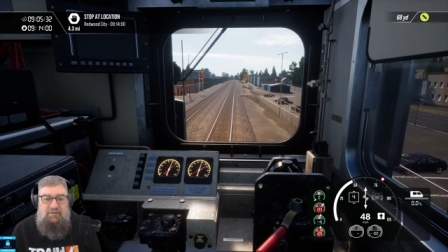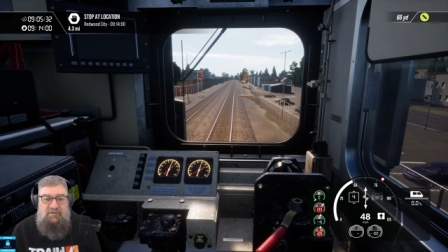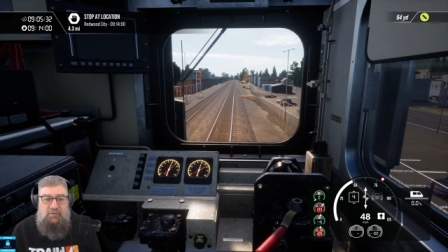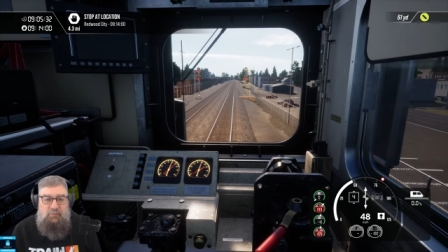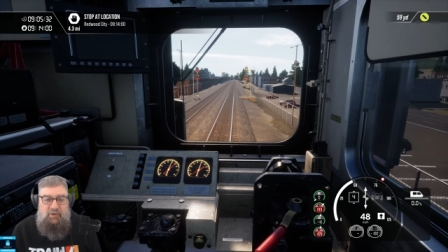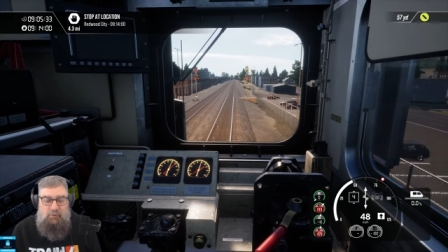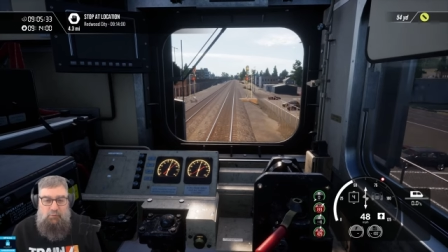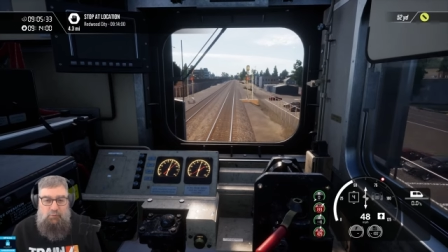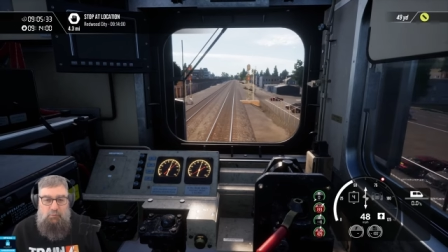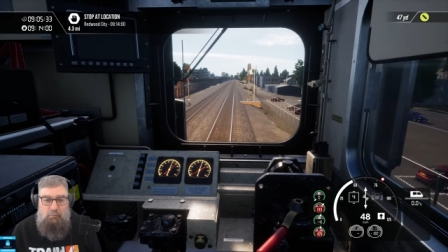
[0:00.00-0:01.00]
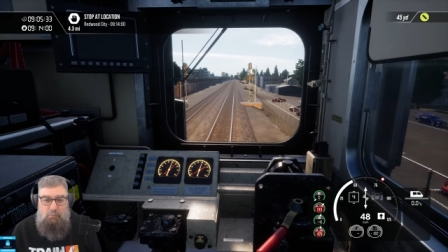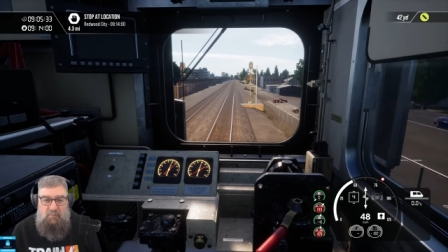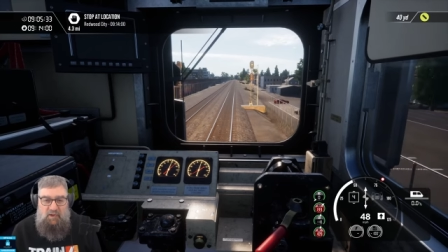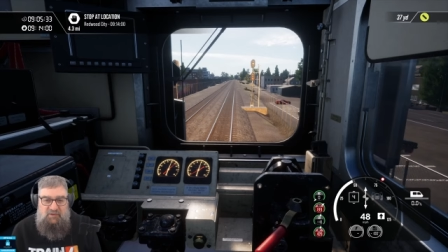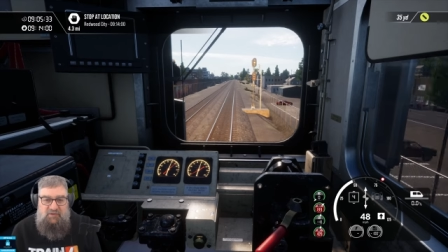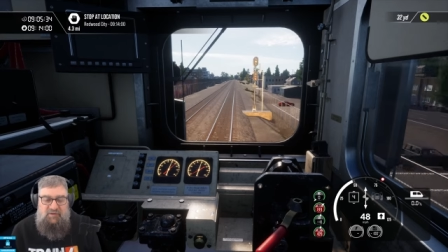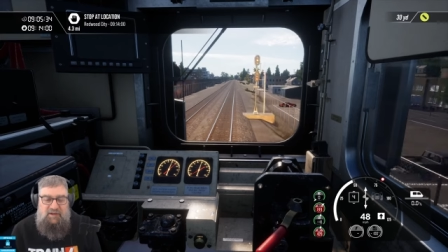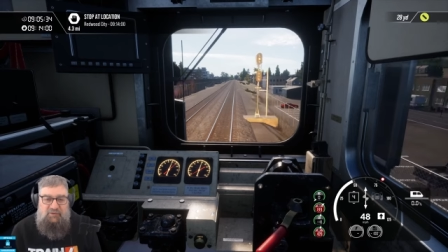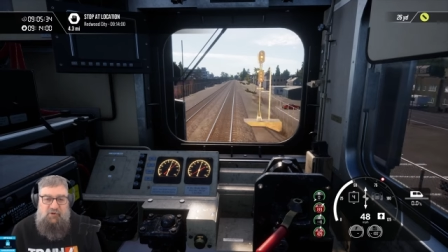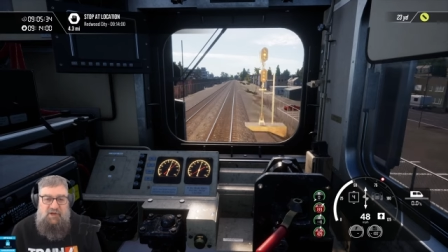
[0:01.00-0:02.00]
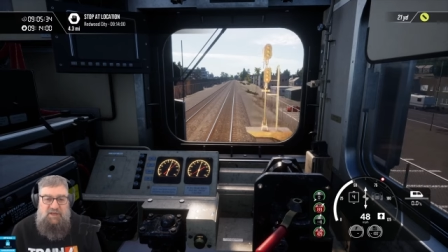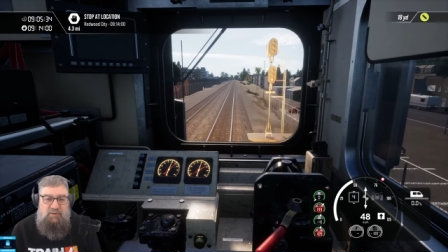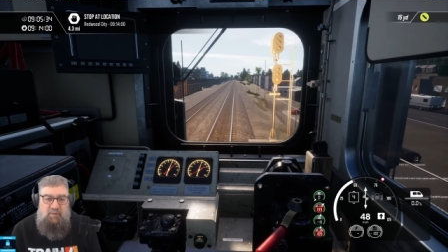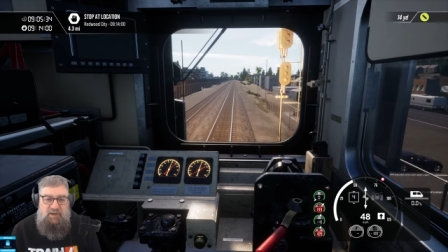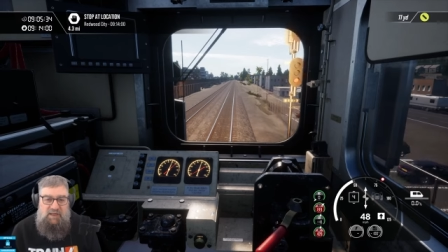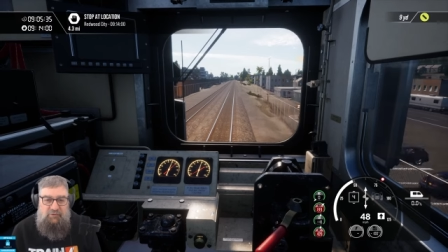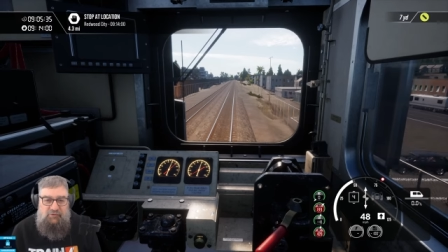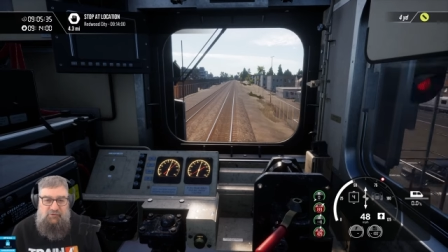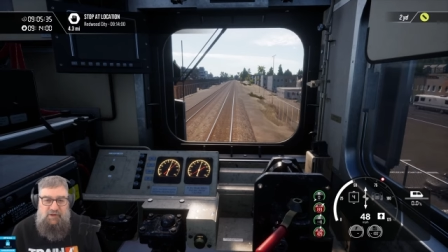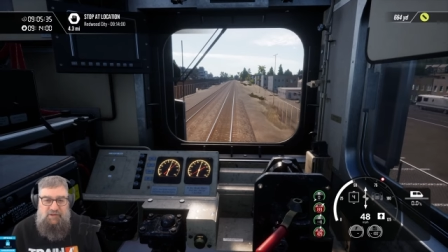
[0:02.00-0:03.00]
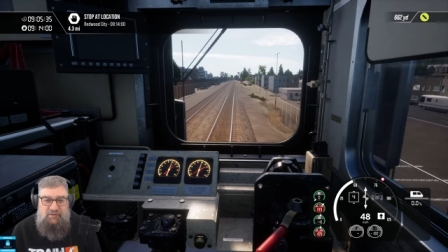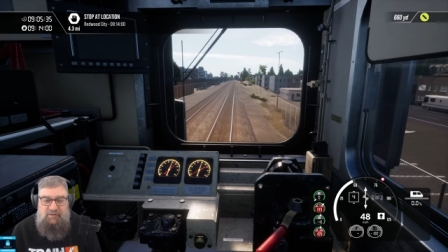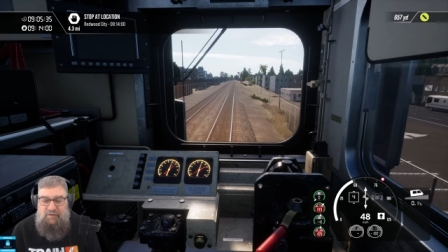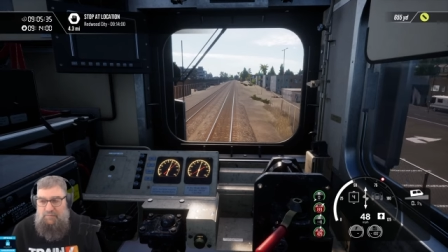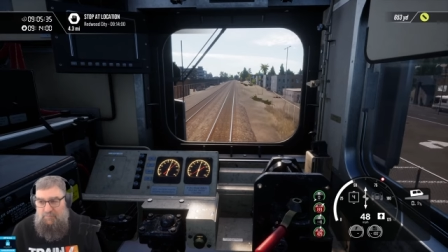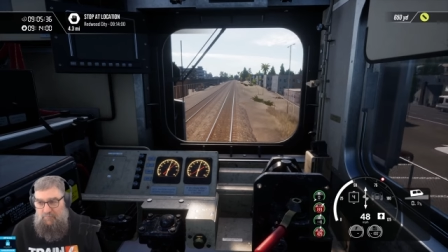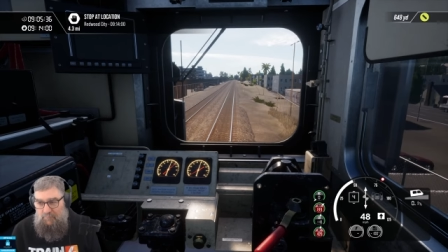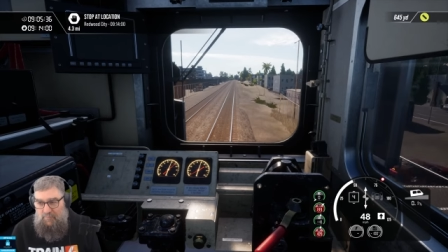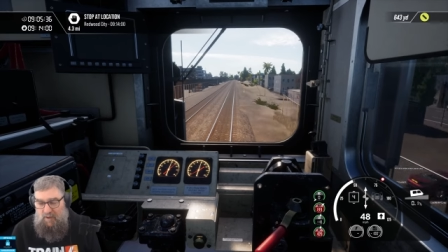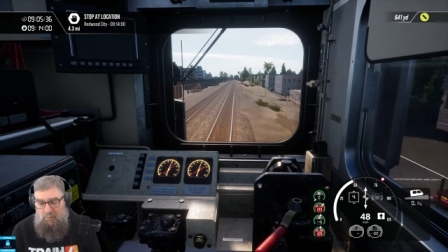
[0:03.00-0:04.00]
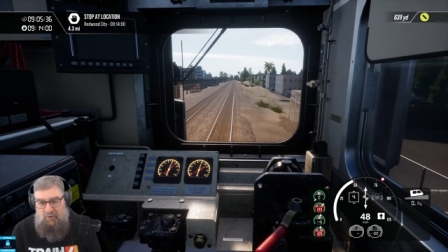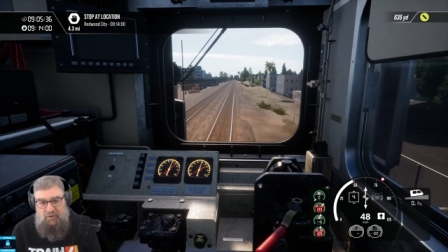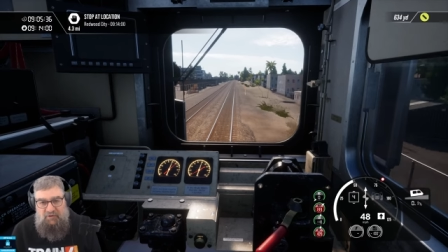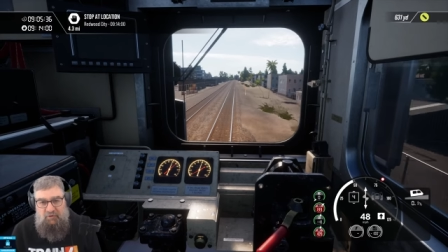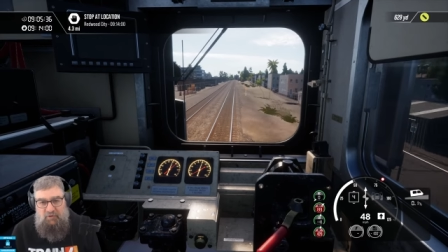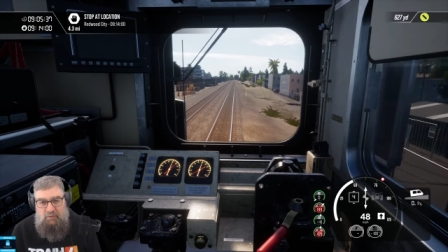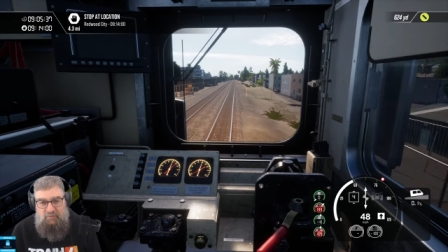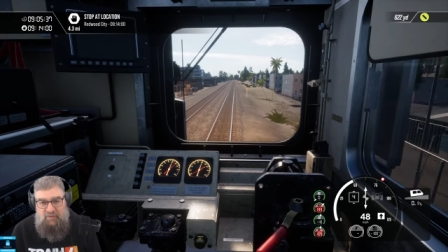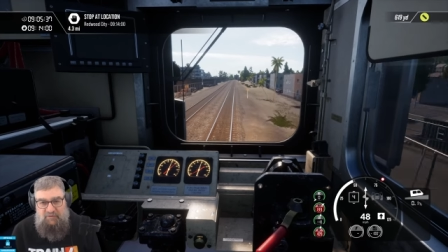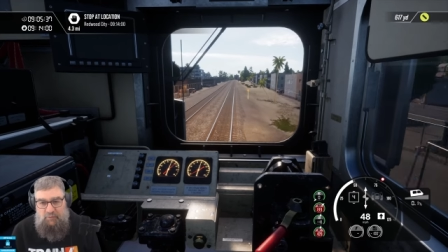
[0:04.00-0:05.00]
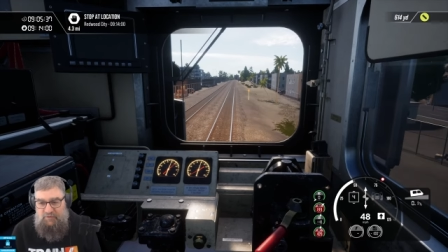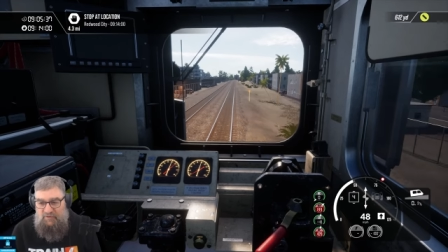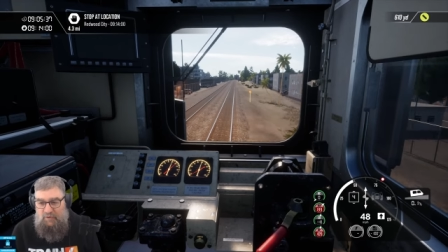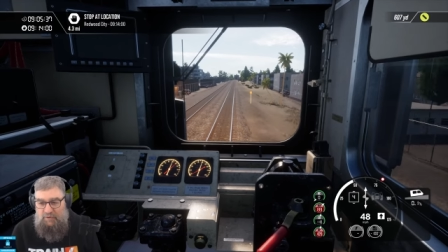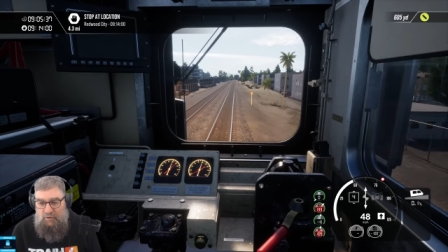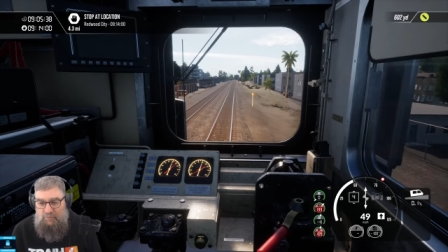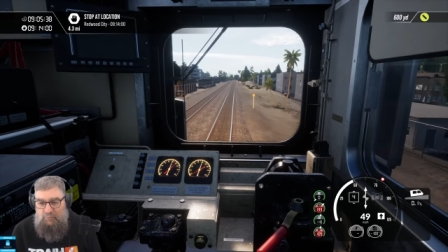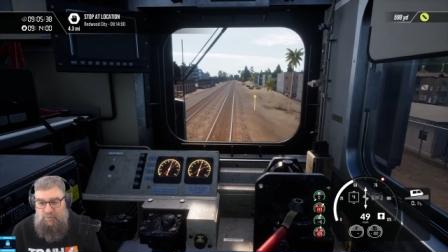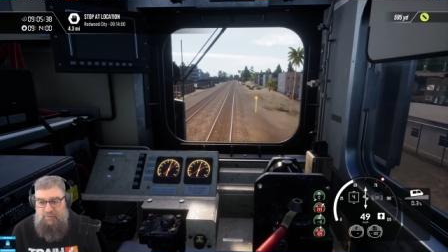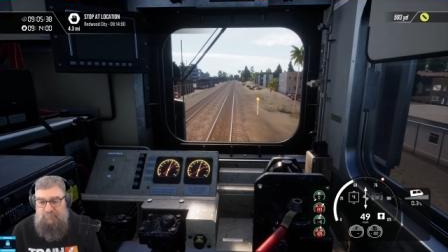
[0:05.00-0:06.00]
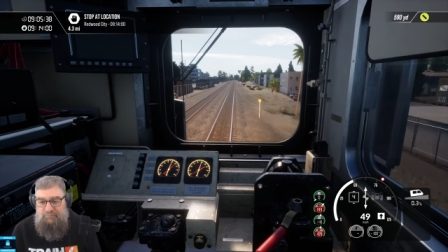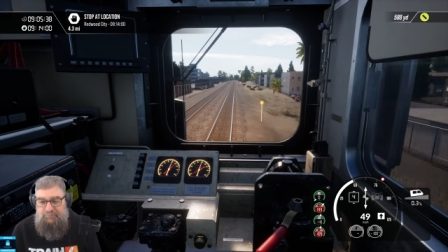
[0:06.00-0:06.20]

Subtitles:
Because it would be cool to stick a train in among the other trains. But I don't know if that's what it's going live with.